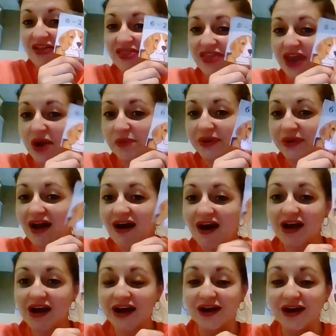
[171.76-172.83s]
There we
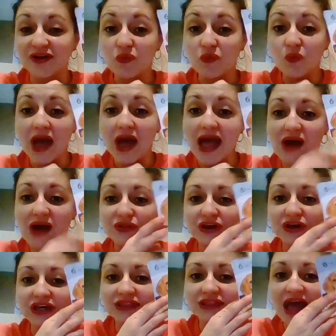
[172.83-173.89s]
are. Wow,
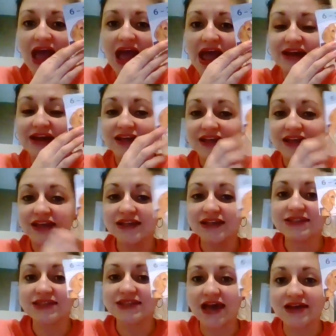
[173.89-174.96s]
look at that.
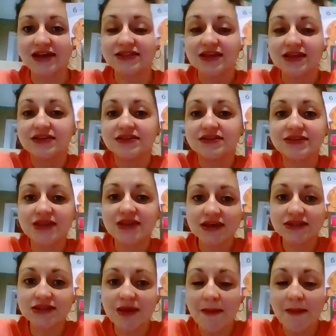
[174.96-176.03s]
It says 6
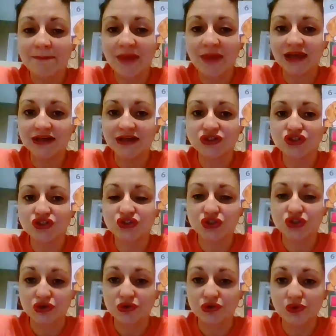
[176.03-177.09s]
minus
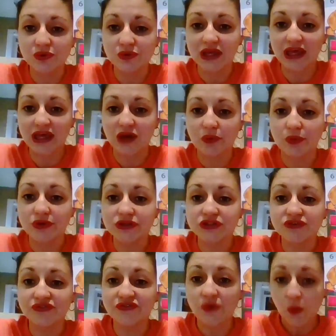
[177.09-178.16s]
2
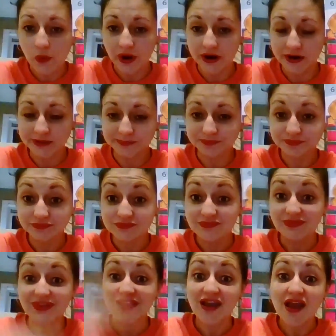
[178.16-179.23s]
equals 4.
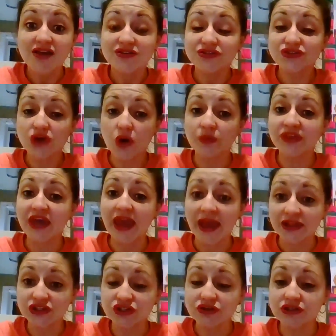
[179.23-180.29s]
So the
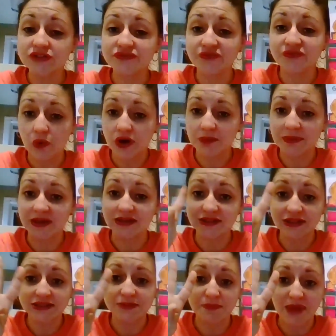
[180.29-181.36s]
answer is 4 because
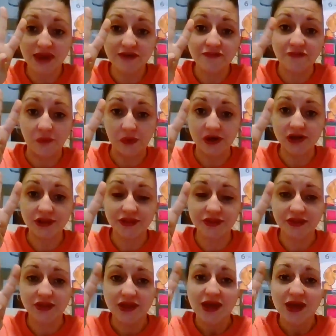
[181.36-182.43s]
it's May 4th,
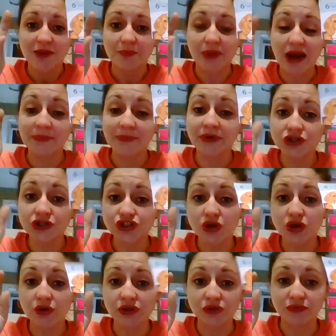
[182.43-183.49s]
but I'm going to
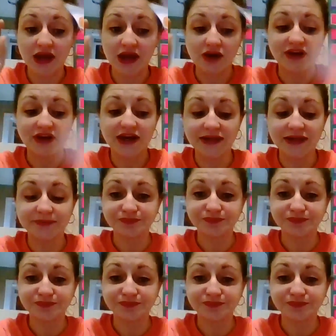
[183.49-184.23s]
show you now. Ready?